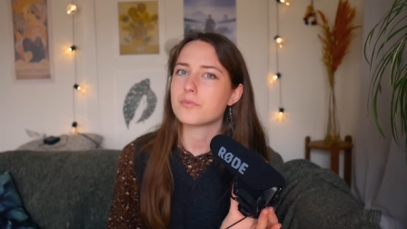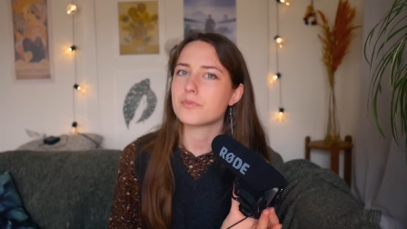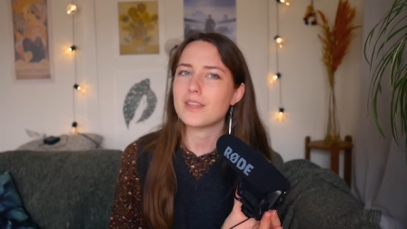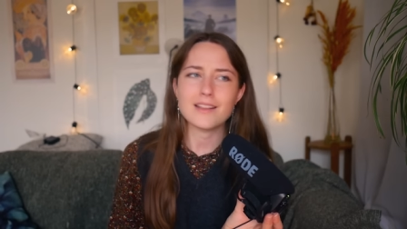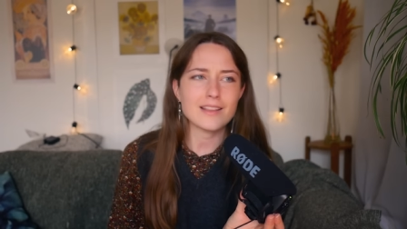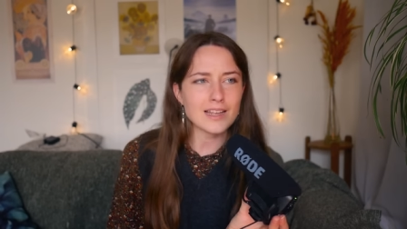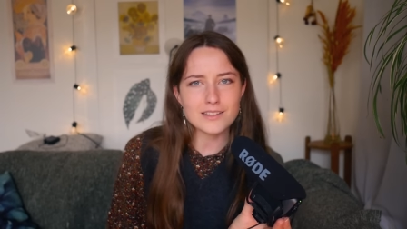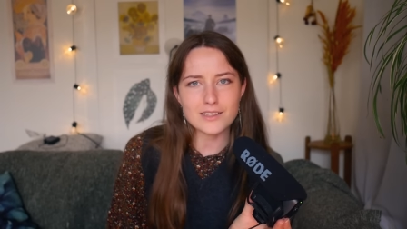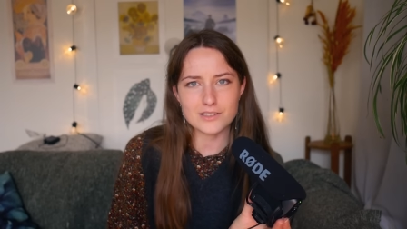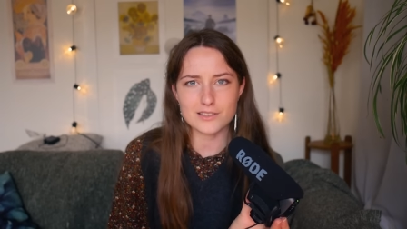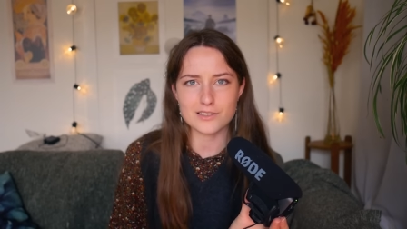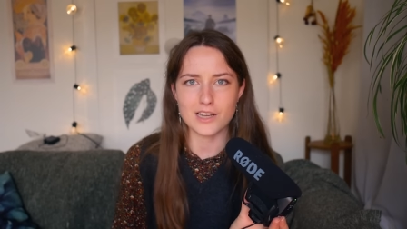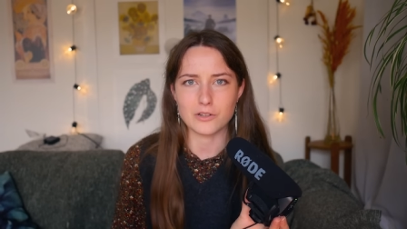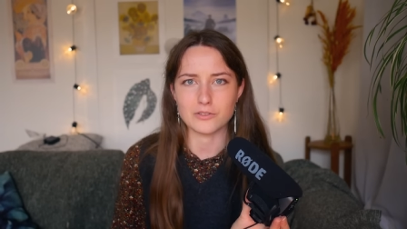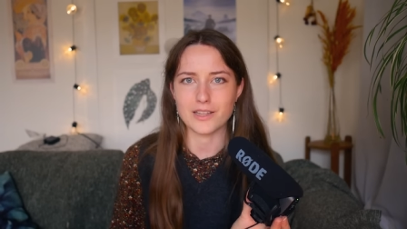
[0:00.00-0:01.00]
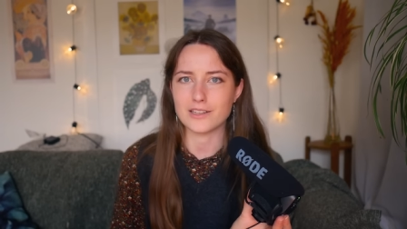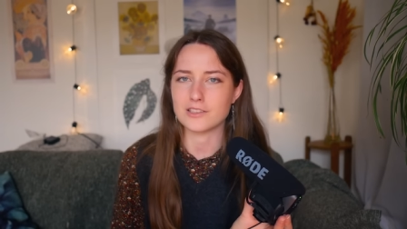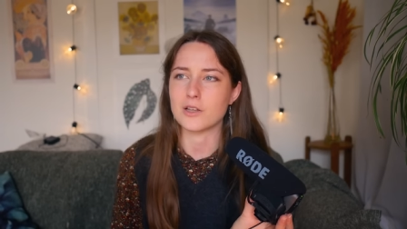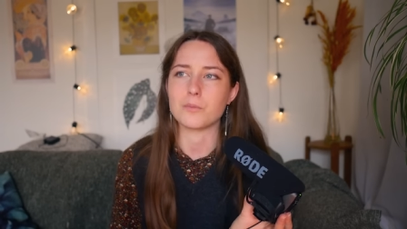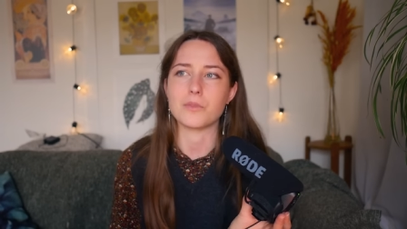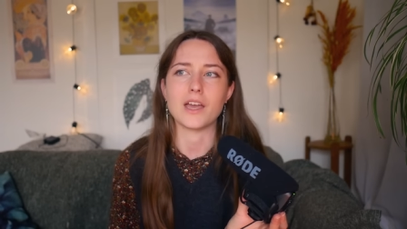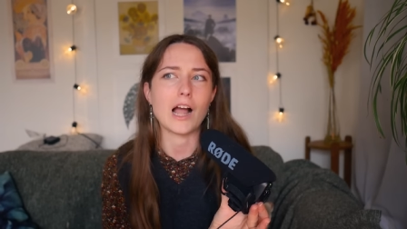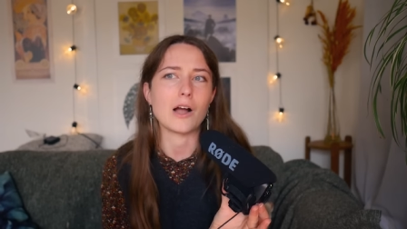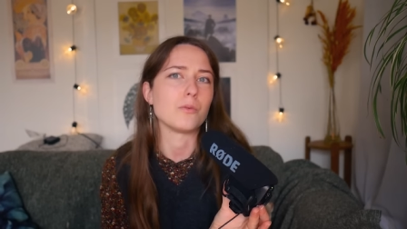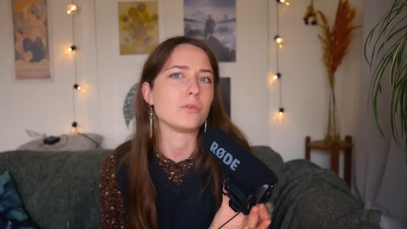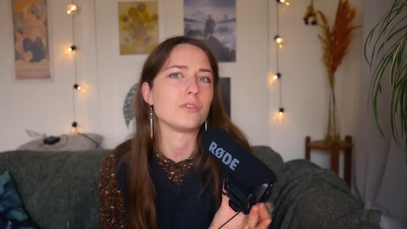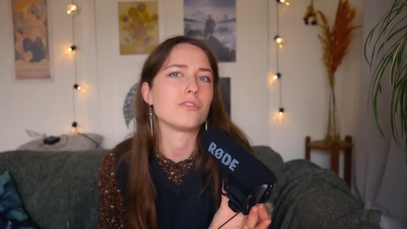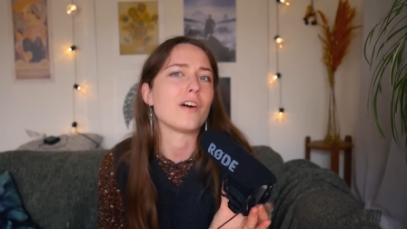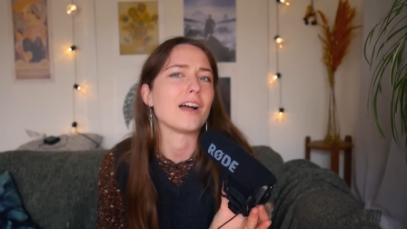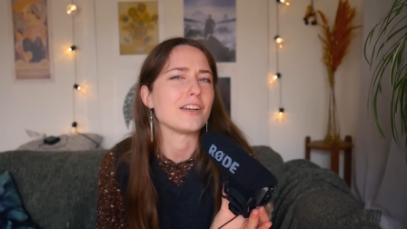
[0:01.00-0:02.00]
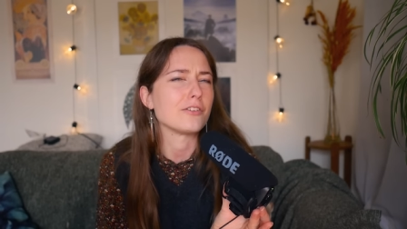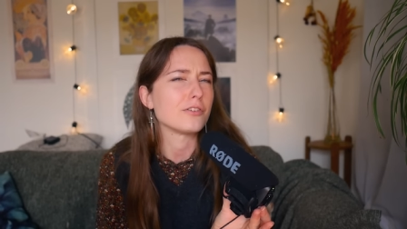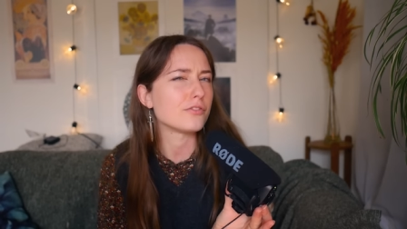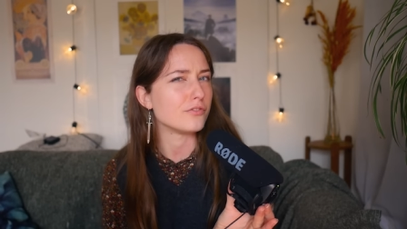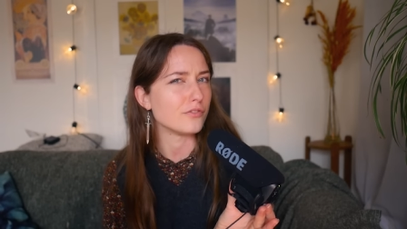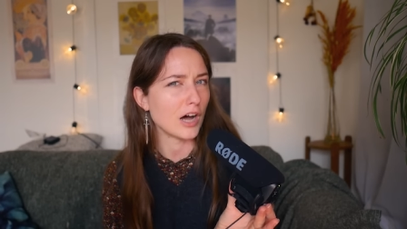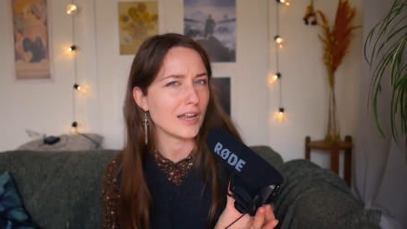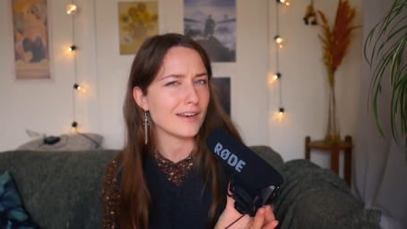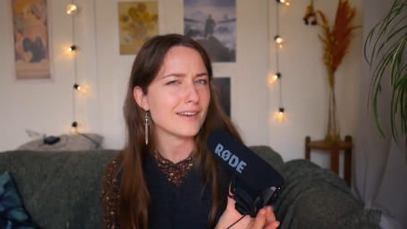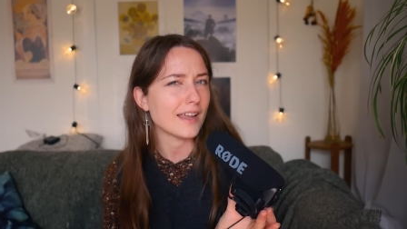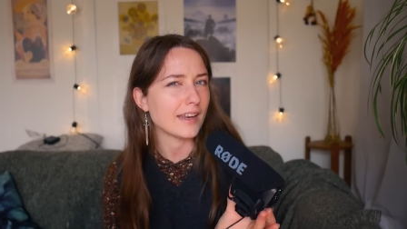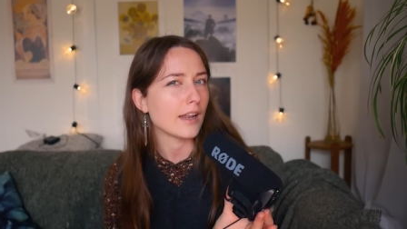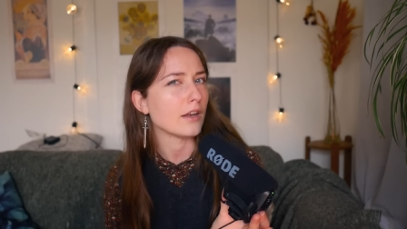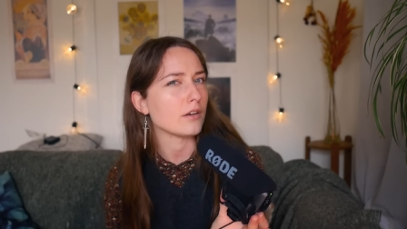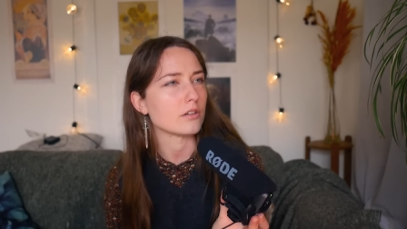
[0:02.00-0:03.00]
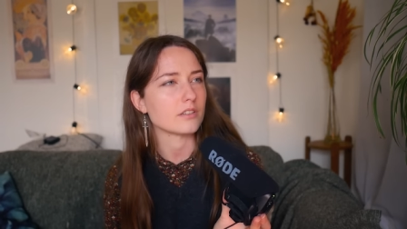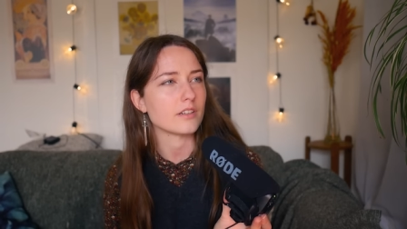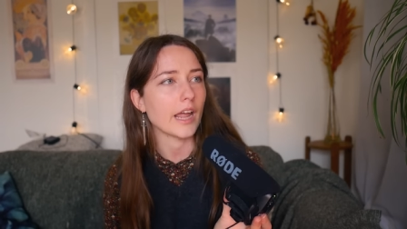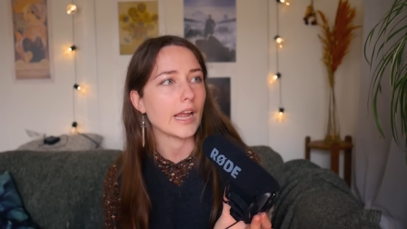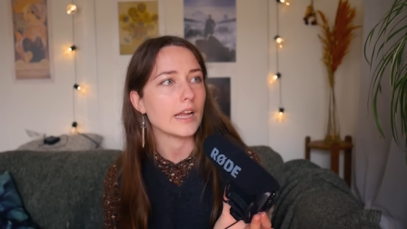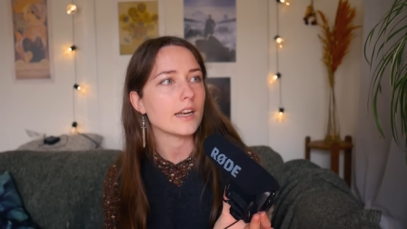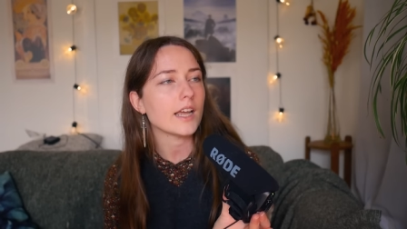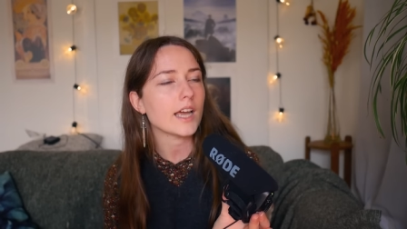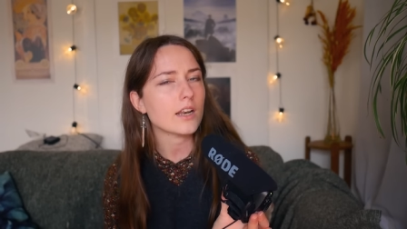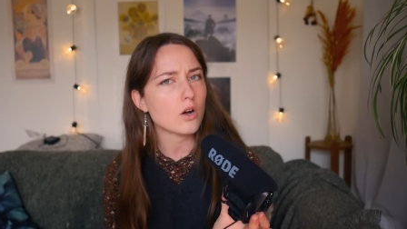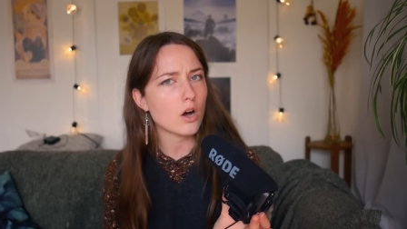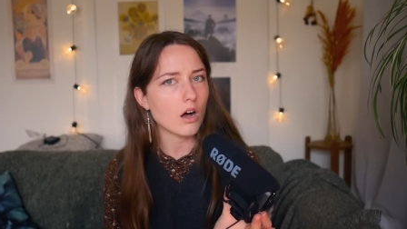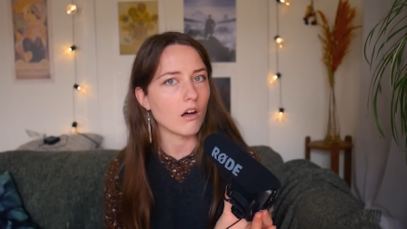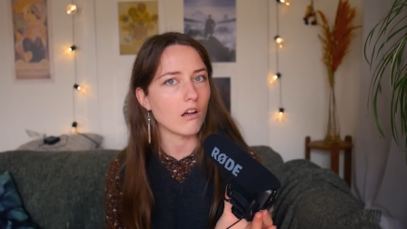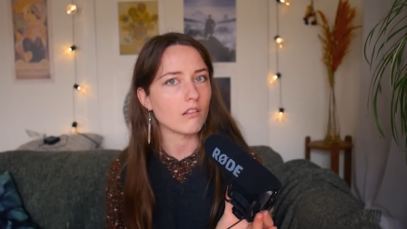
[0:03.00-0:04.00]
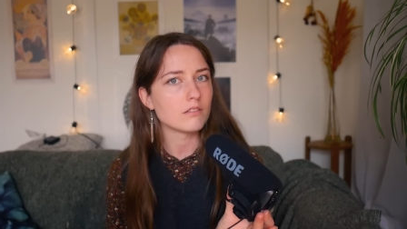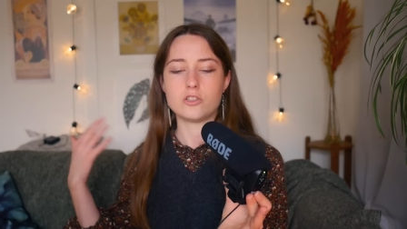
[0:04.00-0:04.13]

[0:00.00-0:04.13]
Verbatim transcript: Like, that doesn't sound like something I would find fun and entertaining at all.